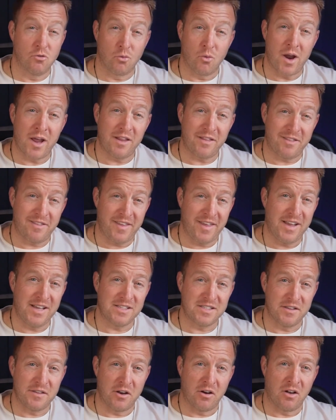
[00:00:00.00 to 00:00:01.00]
great
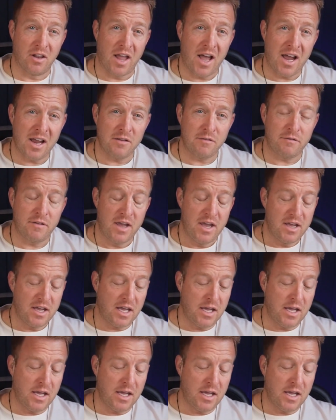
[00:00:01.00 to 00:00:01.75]
things in their life,